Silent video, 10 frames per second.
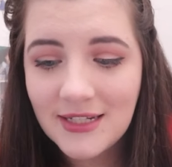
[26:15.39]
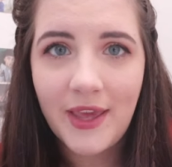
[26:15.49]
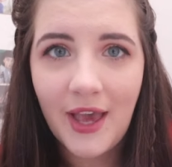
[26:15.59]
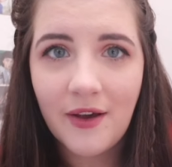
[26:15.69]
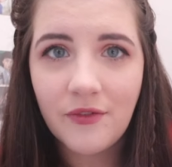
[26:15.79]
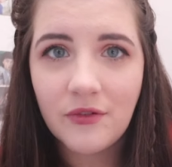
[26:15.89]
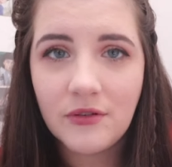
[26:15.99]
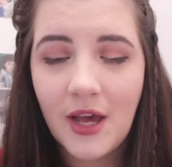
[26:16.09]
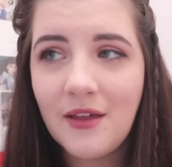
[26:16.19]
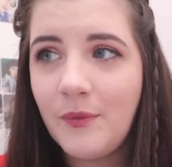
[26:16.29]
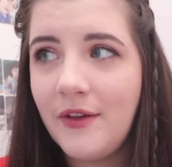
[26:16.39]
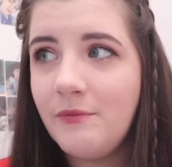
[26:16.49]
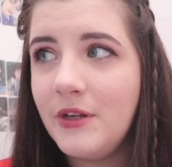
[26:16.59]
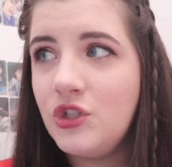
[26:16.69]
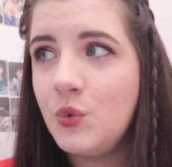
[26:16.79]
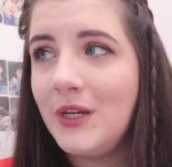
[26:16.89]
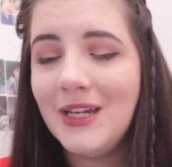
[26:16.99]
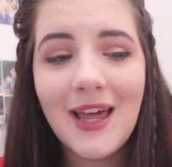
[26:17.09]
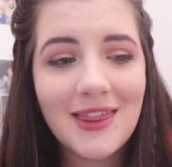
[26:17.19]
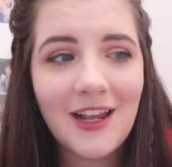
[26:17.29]
We've been doing
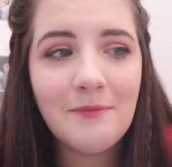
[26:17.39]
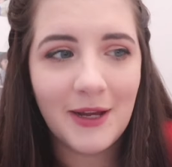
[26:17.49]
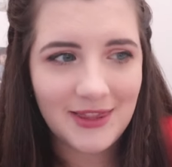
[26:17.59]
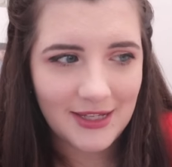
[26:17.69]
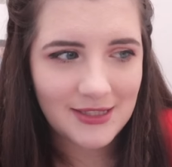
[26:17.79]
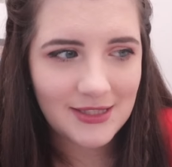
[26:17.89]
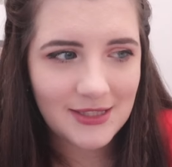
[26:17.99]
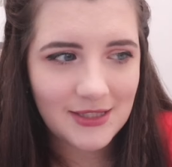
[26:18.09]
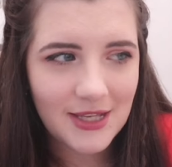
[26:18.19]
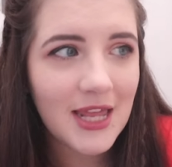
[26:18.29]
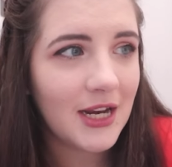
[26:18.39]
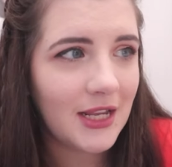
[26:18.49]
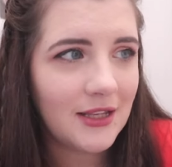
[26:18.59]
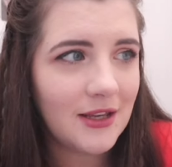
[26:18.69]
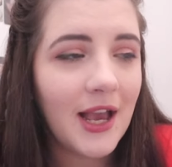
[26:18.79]
nothing but this, editing.